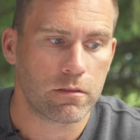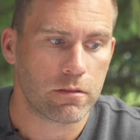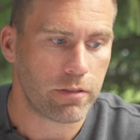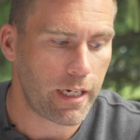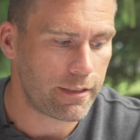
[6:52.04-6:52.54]

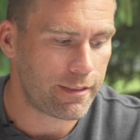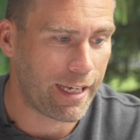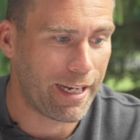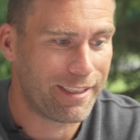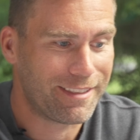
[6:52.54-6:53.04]
crazy.
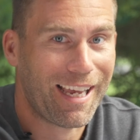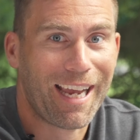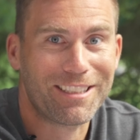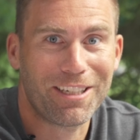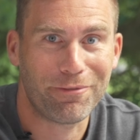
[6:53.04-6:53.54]
It's
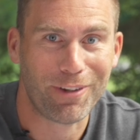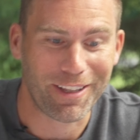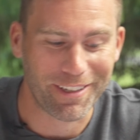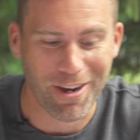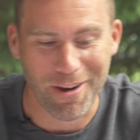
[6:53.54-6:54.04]
actually
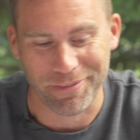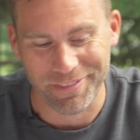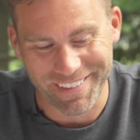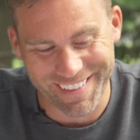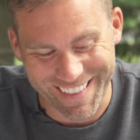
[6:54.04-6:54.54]
falling off.
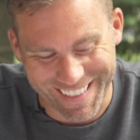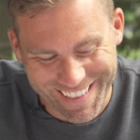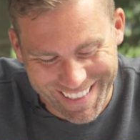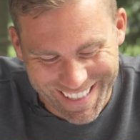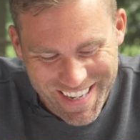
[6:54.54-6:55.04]

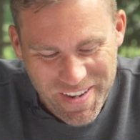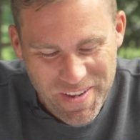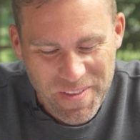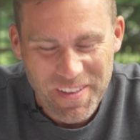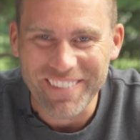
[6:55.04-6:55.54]

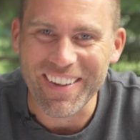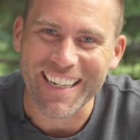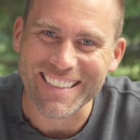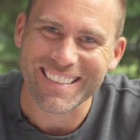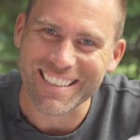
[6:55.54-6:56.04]
But
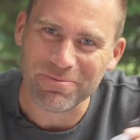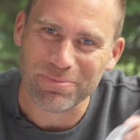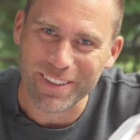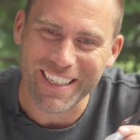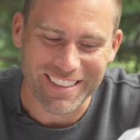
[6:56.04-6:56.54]
it's
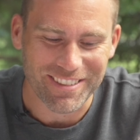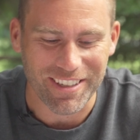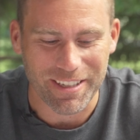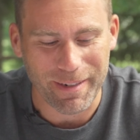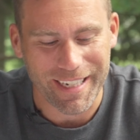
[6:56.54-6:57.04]
pretty
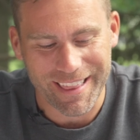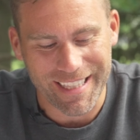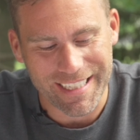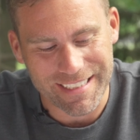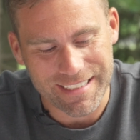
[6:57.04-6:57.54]
sturdy. But the
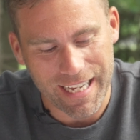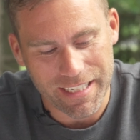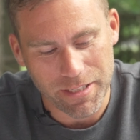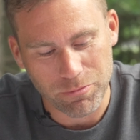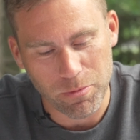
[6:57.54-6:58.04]
thing is
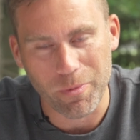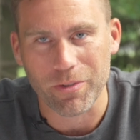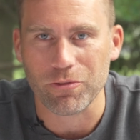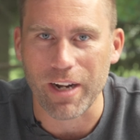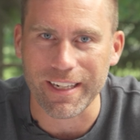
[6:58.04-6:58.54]
that if we would
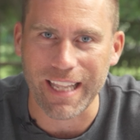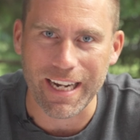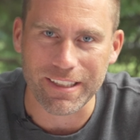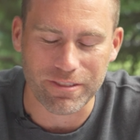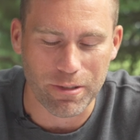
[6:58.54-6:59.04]
run
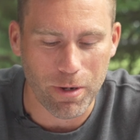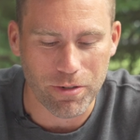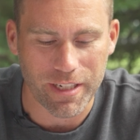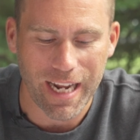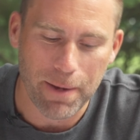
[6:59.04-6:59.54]
that in slow
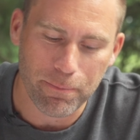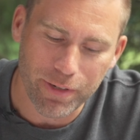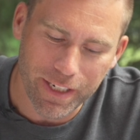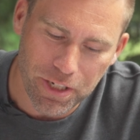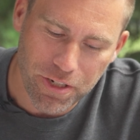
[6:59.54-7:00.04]
motion, I'm
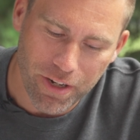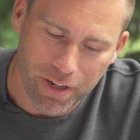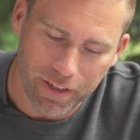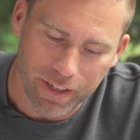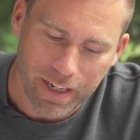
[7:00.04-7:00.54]
pretty
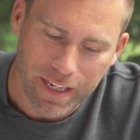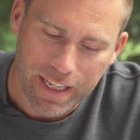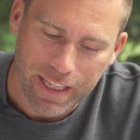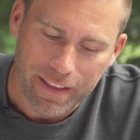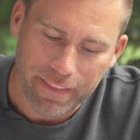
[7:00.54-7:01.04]
sure
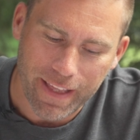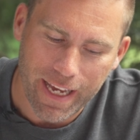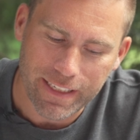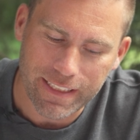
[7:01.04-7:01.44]
that